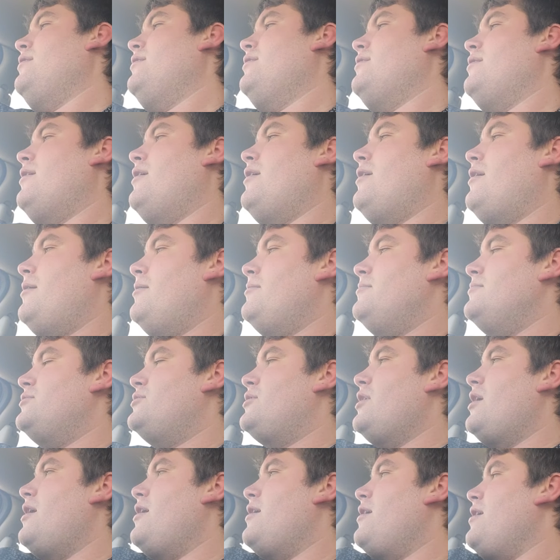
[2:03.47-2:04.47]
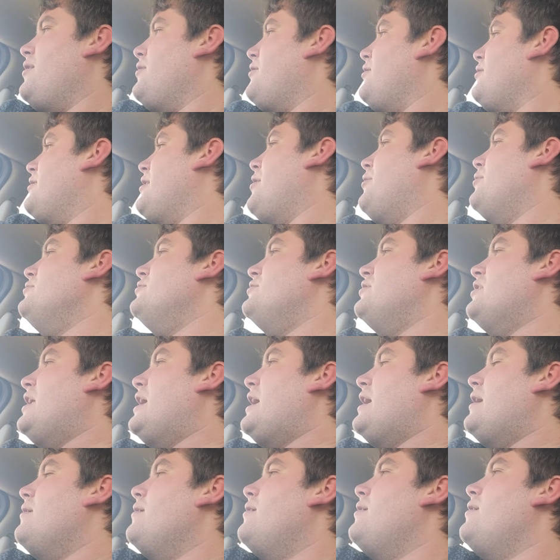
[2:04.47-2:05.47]
So I thought that was
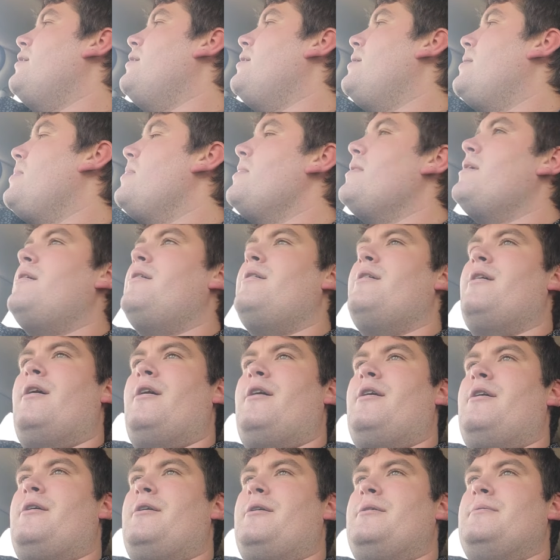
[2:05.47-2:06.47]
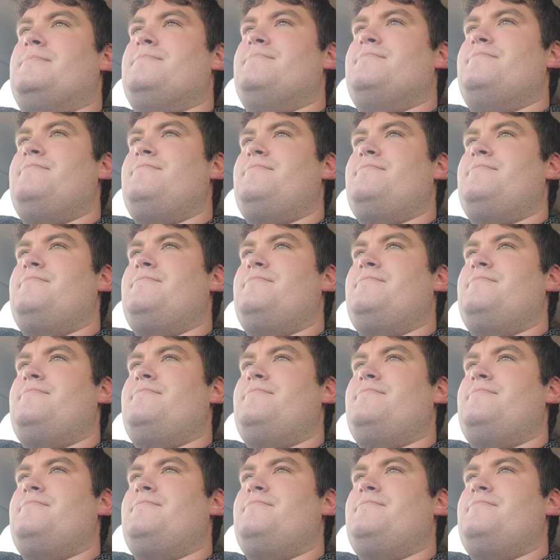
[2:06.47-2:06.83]
neat. I